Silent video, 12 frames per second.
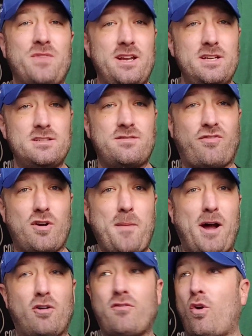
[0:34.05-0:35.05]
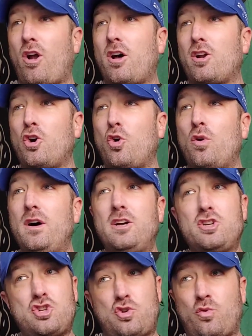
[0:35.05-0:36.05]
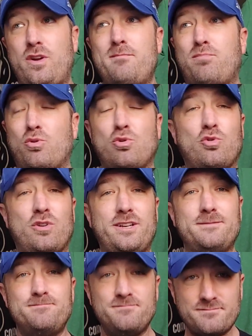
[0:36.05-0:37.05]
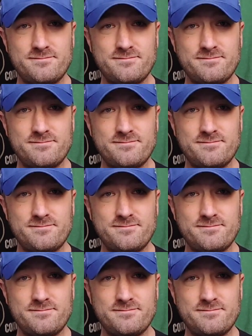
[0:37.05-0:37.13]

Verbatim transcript: It is from Alvarado Street Brewery